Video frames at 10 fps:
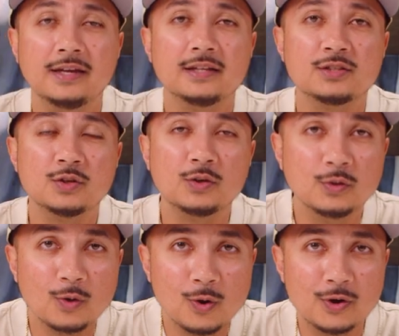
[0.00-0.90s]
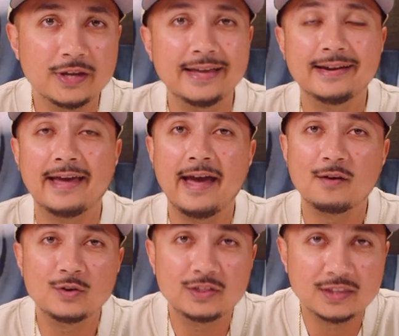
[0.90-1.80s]
gets to glory in
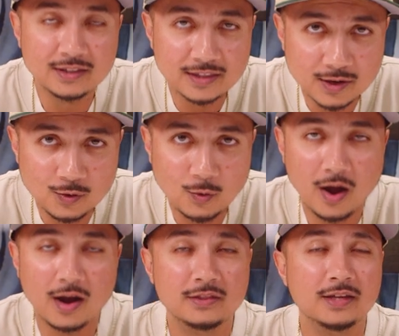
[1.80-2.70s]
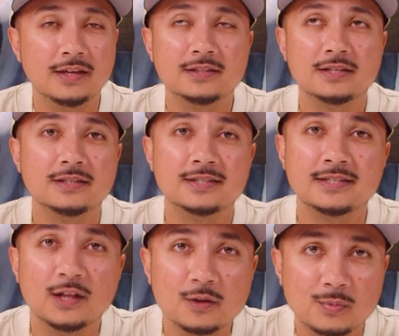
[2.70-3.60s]
everything they acquired. They get to
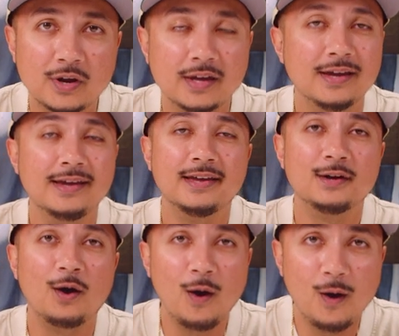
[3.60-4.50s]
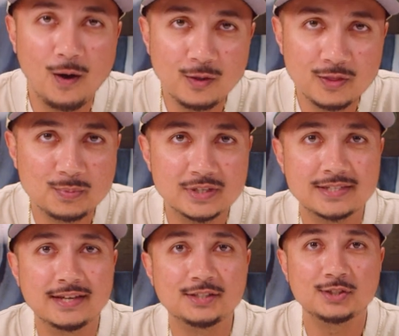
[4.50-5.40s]
celebrate in all the
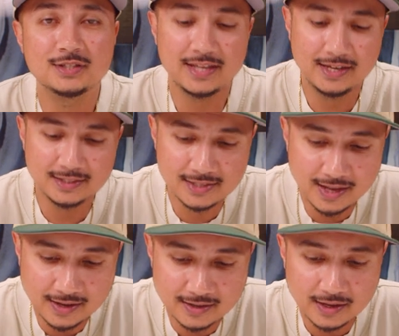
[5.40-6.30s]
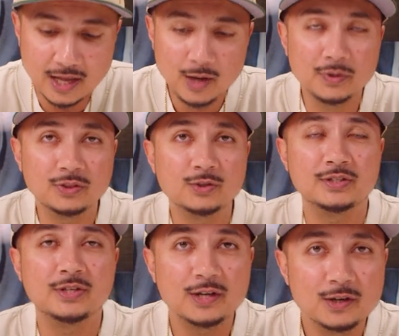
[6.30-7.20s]
possessions they attained. But there's
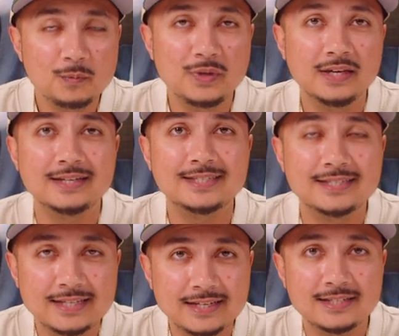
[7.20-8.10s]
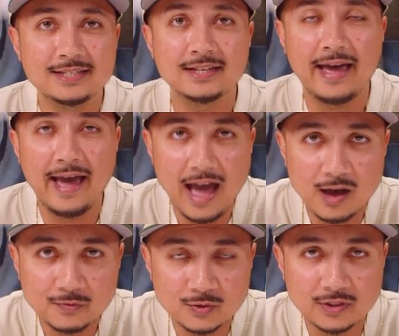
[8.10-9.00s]
going to be a season
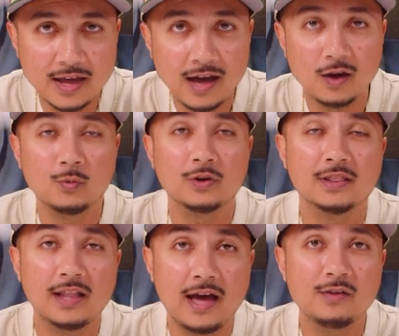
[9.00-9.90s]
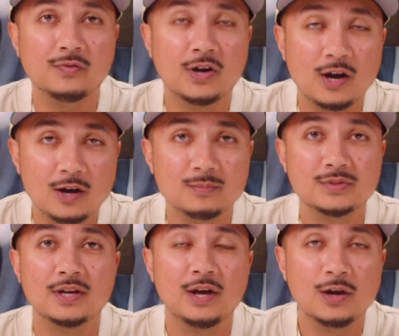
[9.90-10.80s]
after that where life
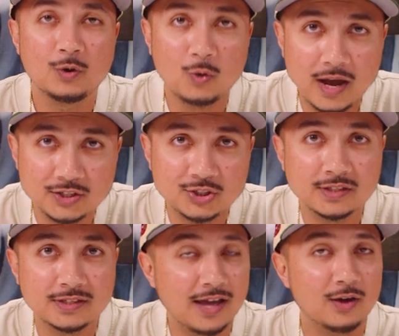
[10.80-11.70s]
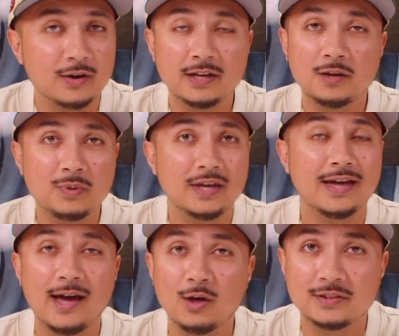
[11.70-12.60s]
comes crashing down. It could be a
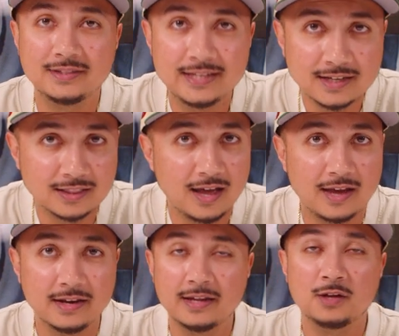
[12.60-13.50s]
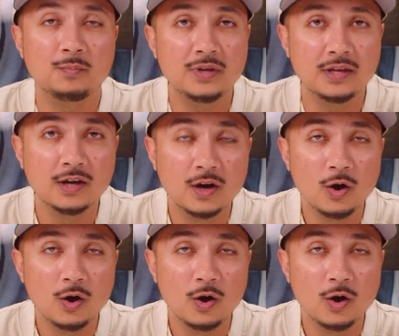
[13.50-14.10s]
health decline. It could be